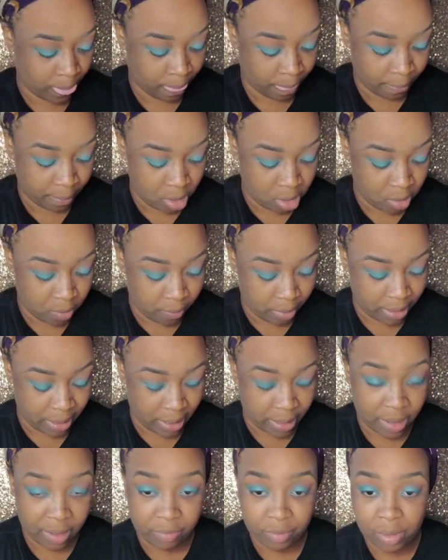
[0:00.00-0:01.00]
You might
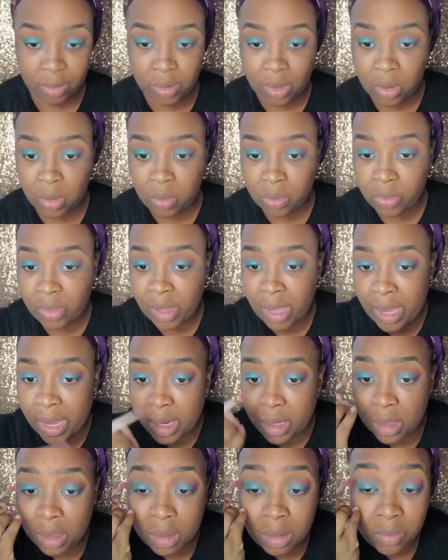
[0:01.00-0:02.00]
not ever know that
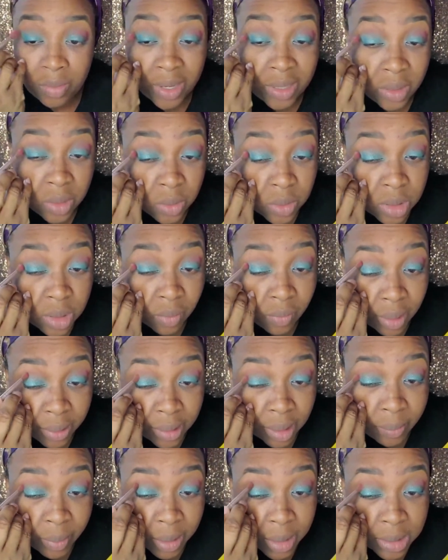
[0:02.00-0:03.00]
they do stuff like
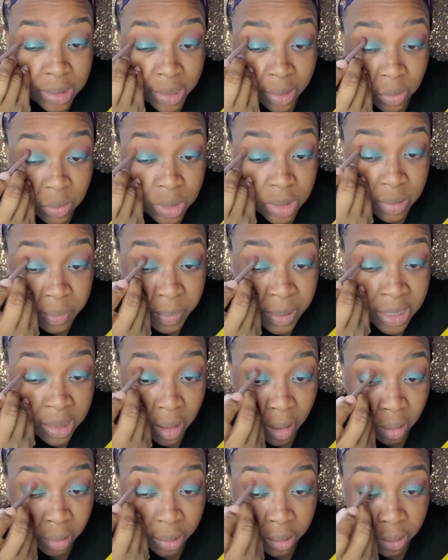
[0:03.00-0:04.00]
that because they don't speak
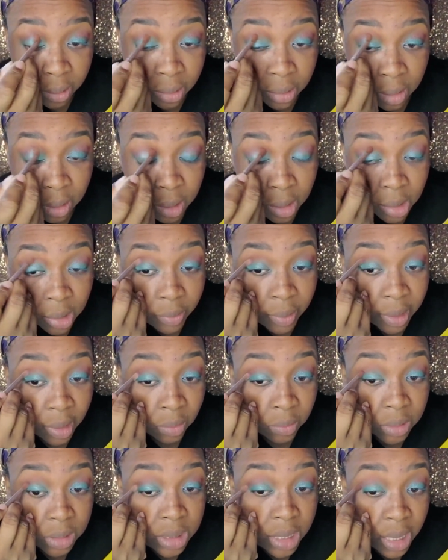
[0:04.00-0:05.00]
on it. They
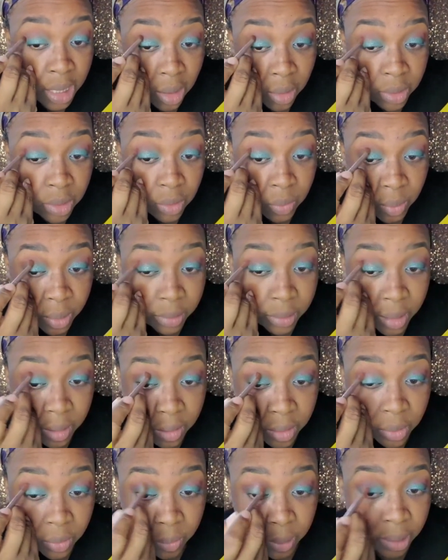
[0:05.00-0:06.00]
don't tell you what they're
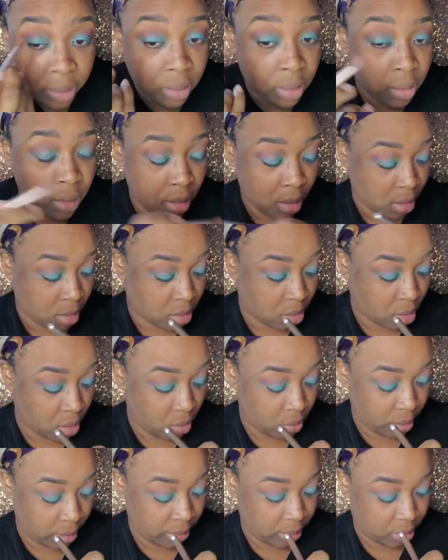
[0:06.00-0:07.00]
doing. So
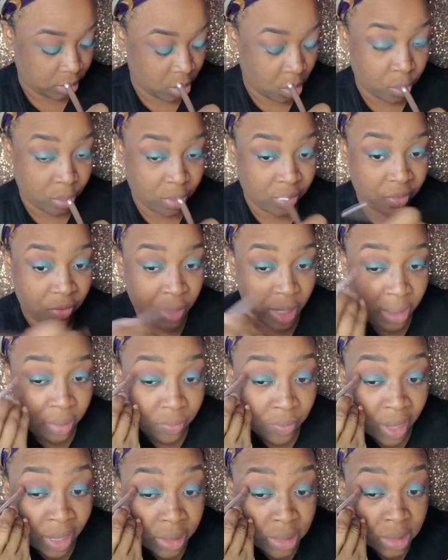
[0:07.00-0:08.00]
don't think
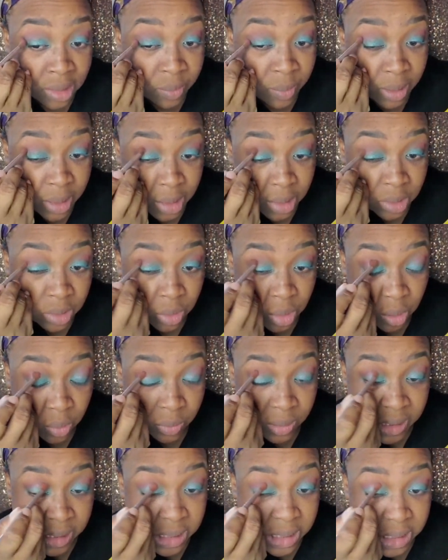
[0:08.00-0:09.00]
that just because you
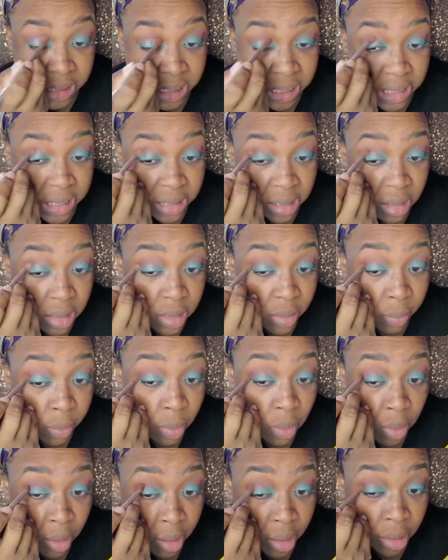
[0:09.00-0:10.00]
don't see the
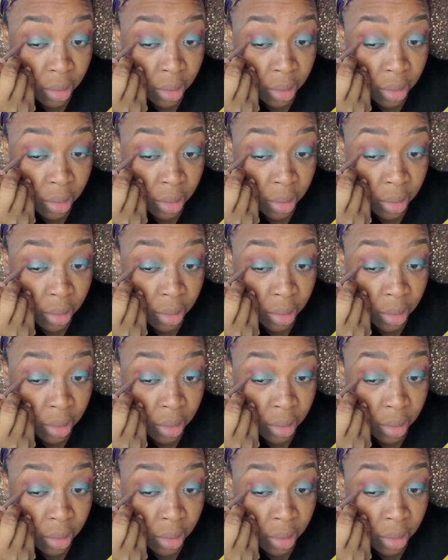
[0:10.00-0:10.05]
support